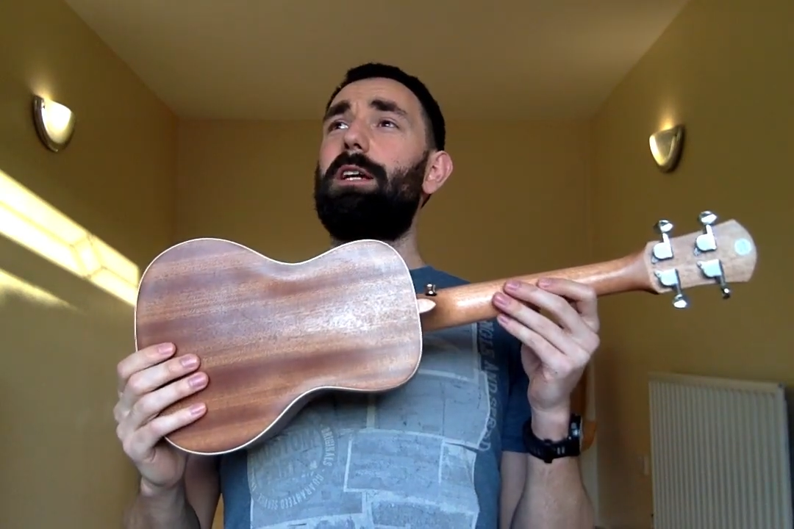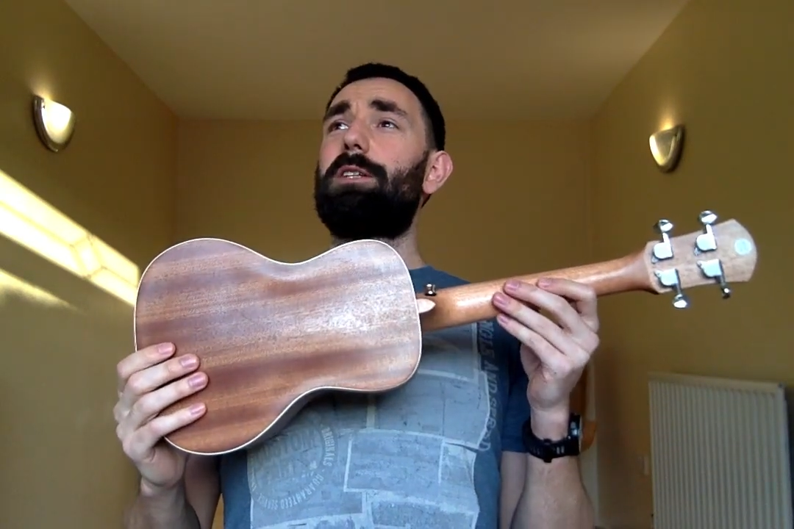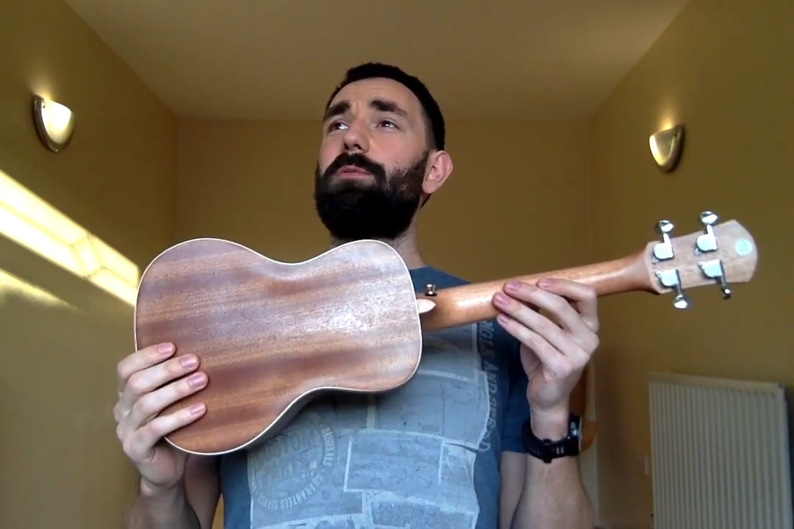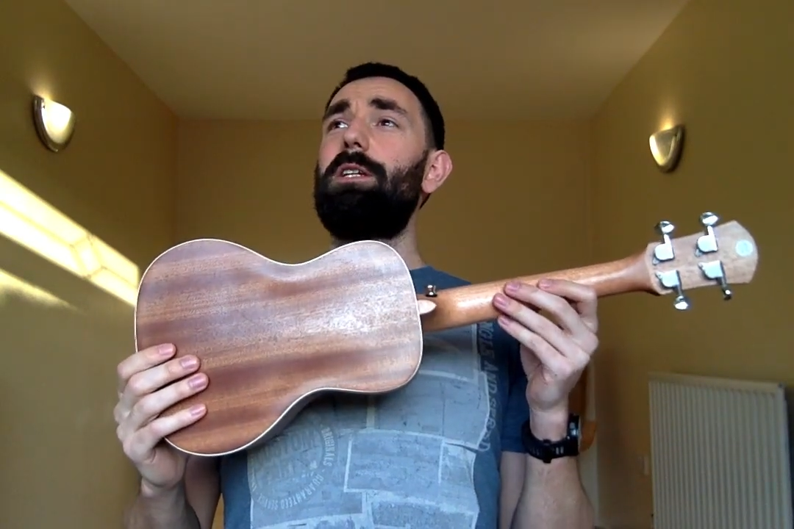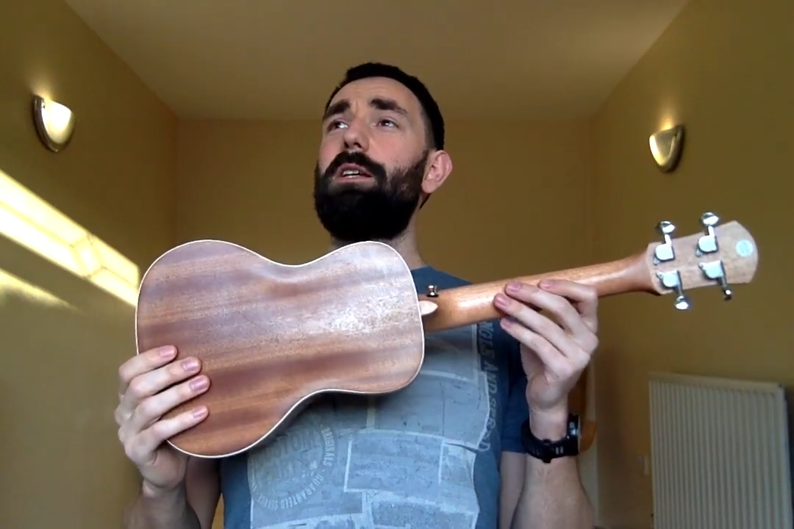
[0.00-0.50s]

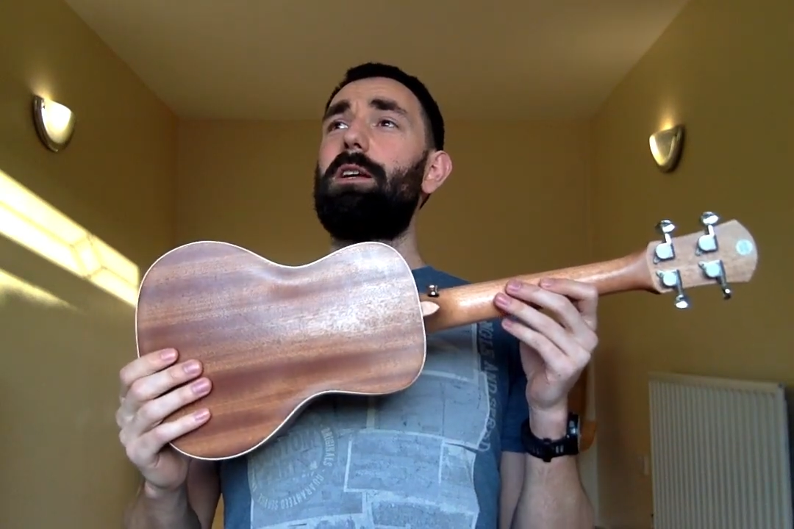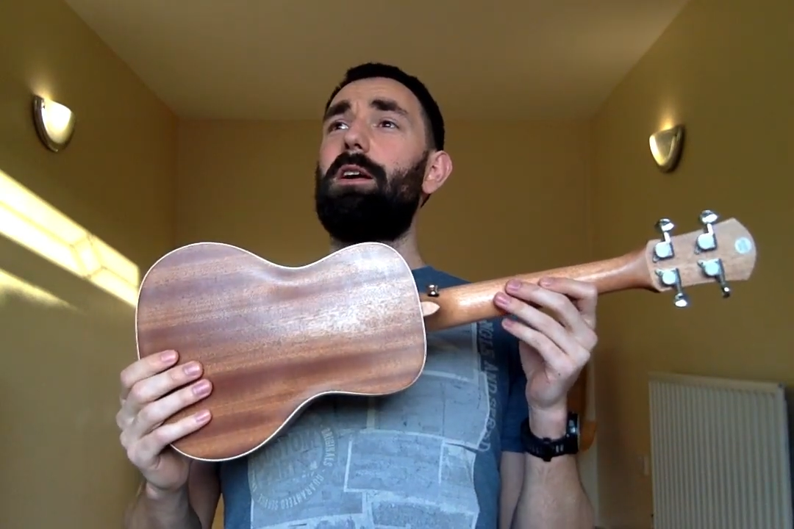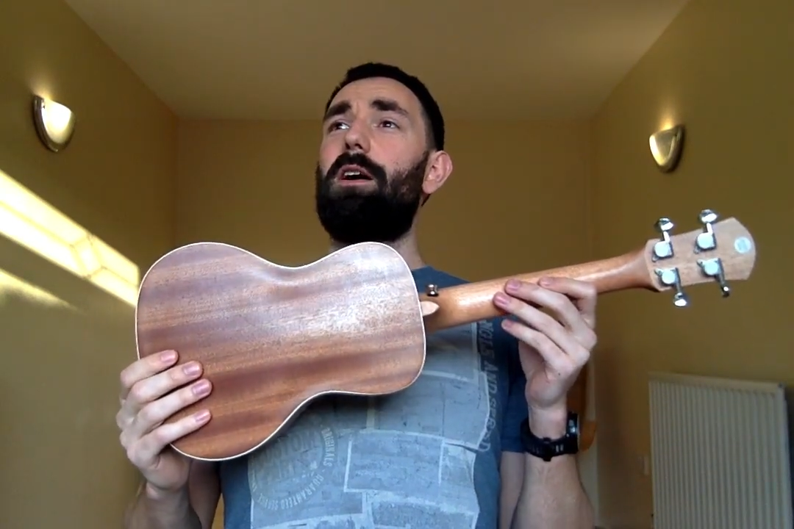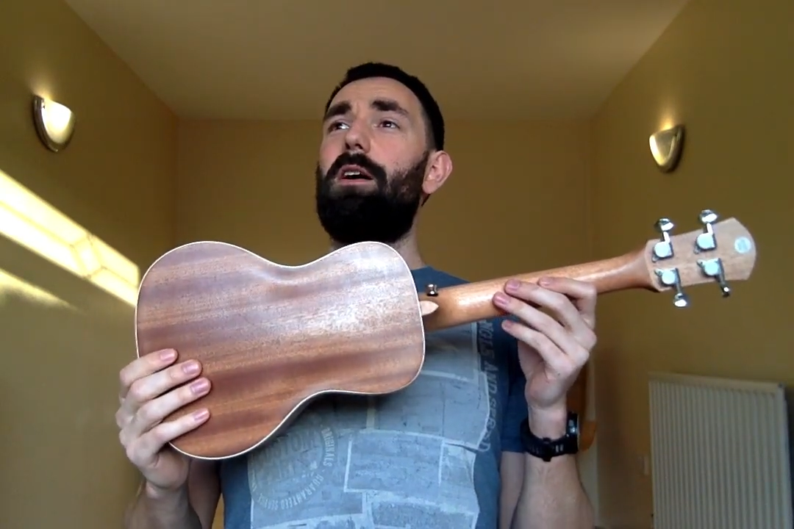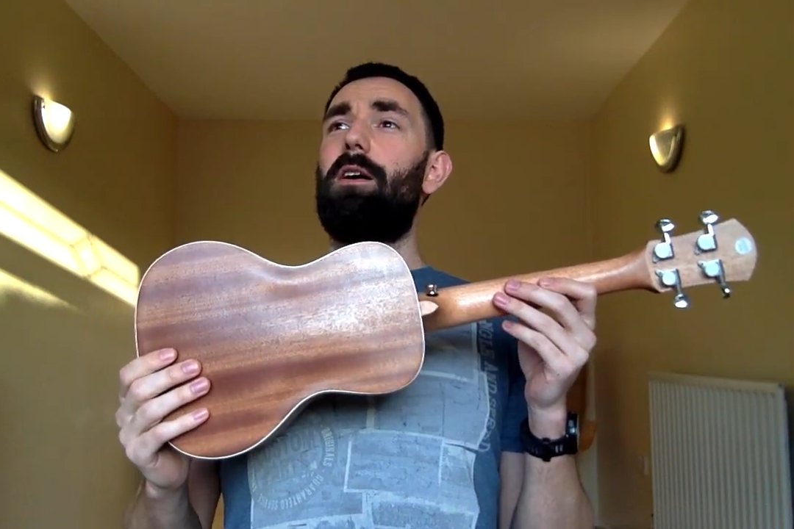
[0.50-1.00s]
next week,
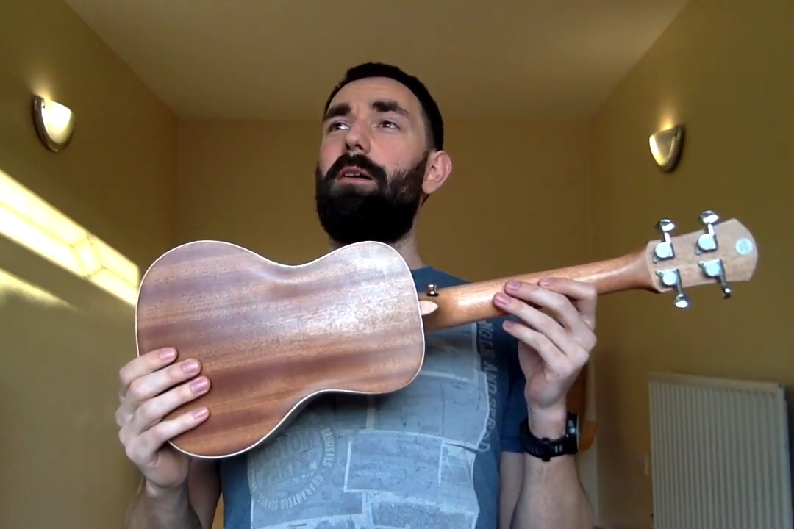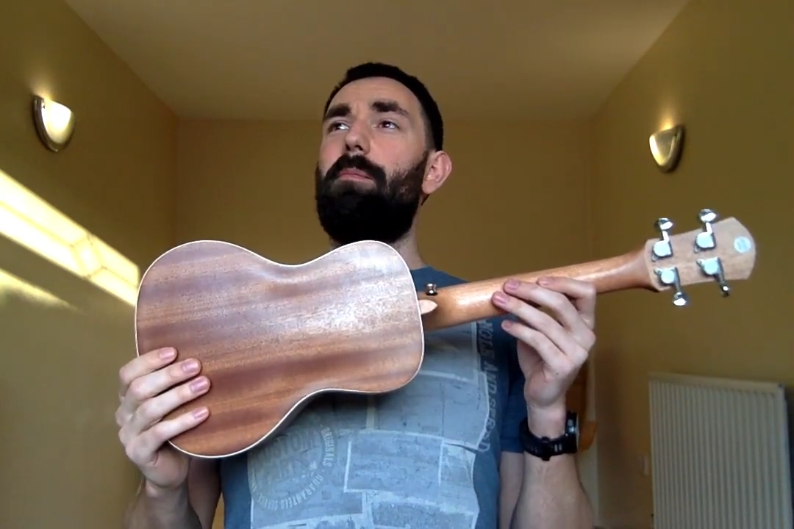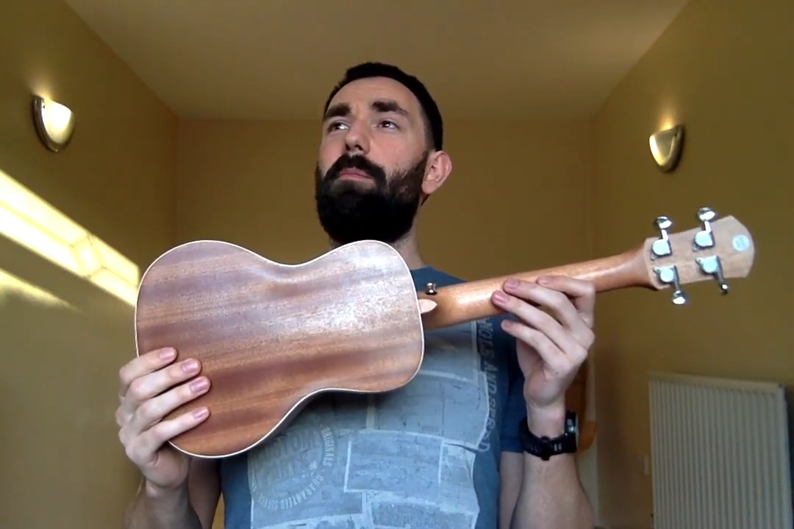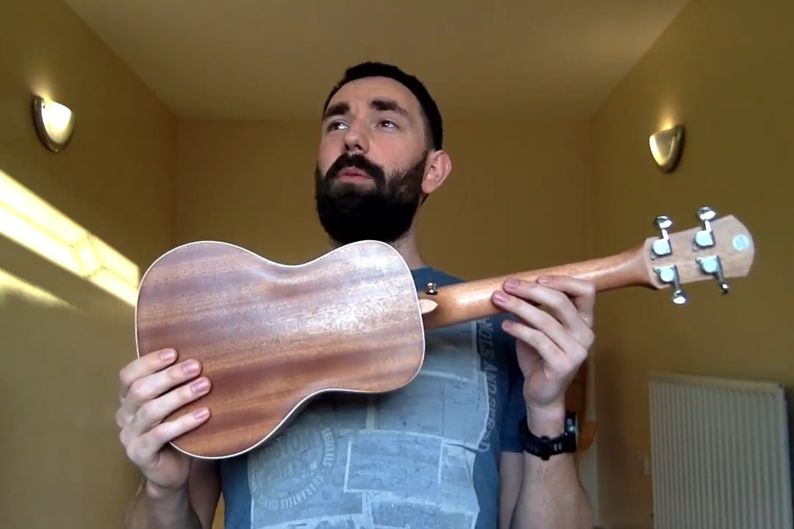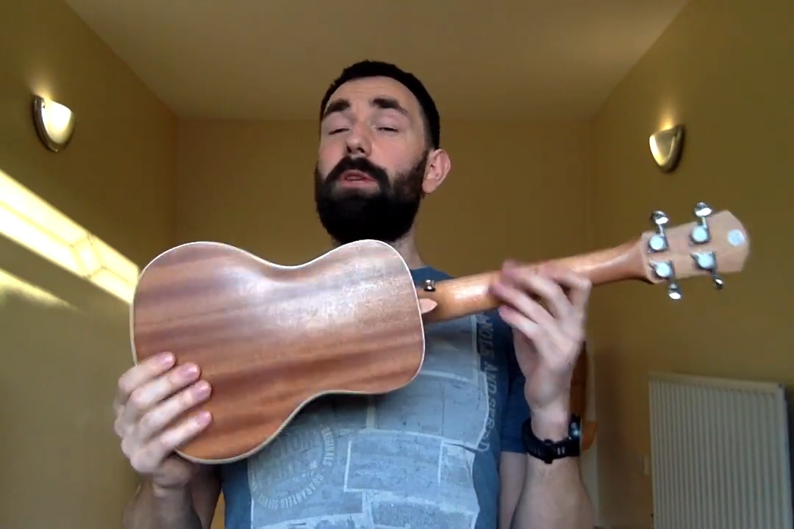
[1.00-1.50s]
but